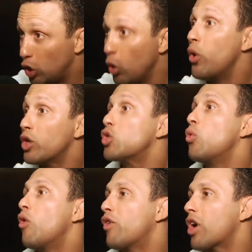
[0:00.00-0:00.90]
do it
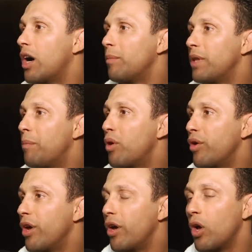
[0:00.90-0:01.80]
to overcome that
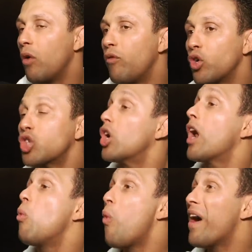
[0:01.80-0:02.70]
barrier. You know, for sure,
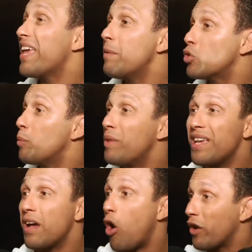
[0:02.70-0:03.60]
I wanted him to
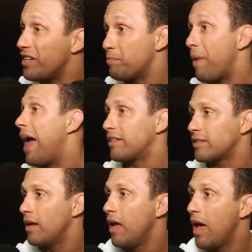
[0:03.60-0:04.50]
be on his best.